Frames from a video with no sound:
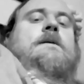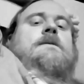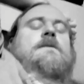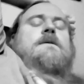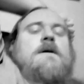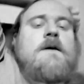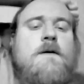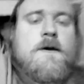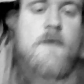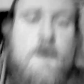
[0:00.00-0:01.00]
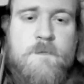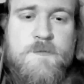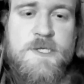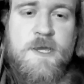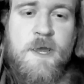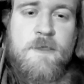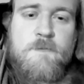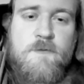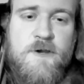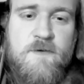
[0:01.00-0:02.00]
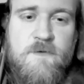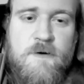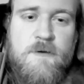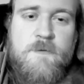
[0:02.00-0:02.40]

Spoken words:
Oh, okay, that one was silent, but whatever.